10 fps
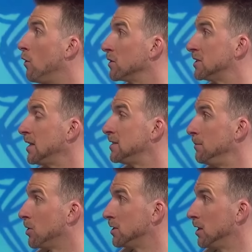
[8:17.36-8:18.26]
of over
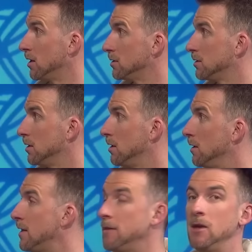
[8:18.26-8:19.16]
60 plus yards.
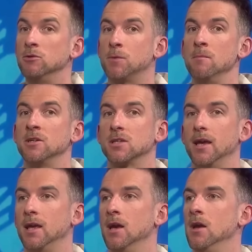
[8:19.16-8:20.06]
That he was pretty much
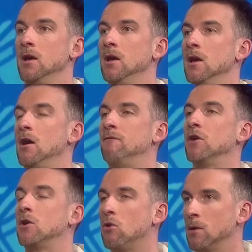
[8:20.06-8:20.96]
like,
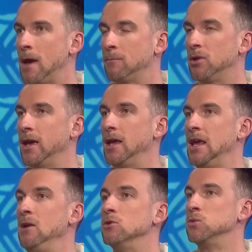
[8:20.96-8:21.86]
for a quarterback play,
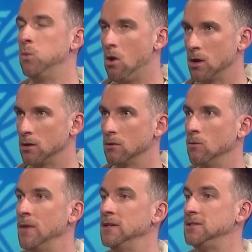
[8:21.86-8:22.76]
he was water
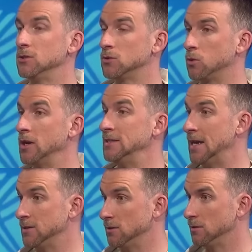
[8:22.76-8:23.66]
when the Steelers were in a
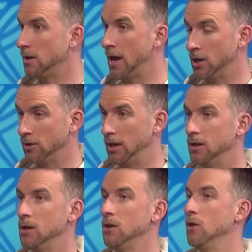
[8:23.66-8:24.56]
desert. I agree.
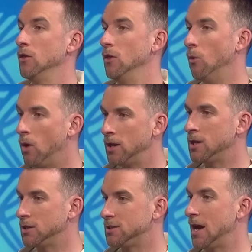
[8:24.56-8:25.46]
The
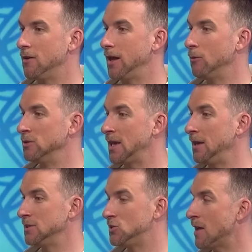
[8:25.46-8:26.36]
one touchdown was
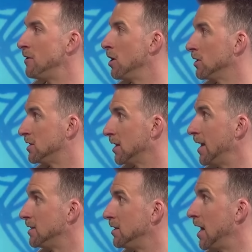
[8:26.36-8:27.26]
a seven yard
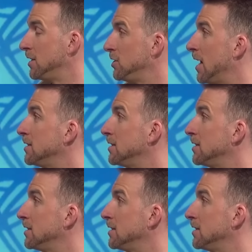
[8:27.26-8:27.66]
slant to Diontae